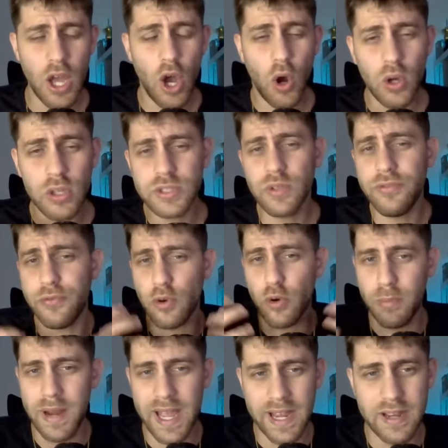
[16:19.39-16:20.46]
also for
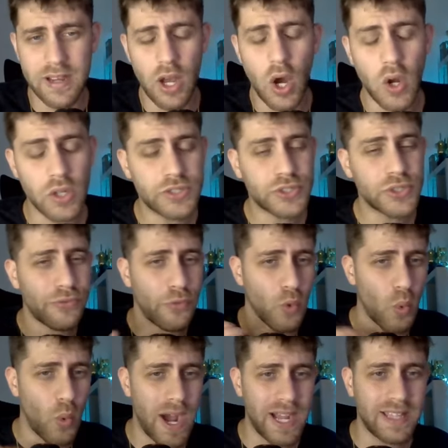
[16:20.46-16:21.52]
black also for
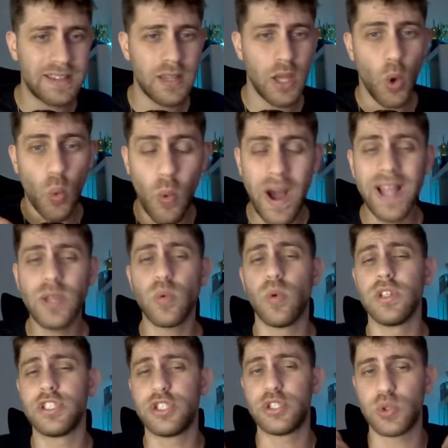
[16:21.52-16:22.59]
white white
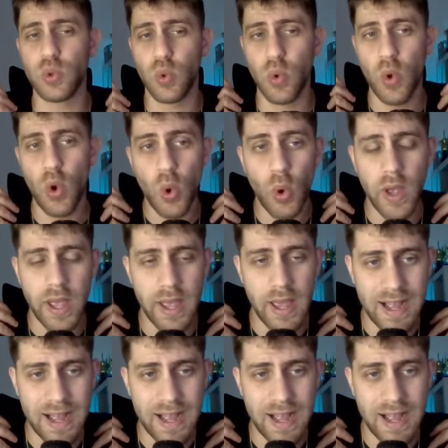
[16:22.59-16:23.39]
wants to uh,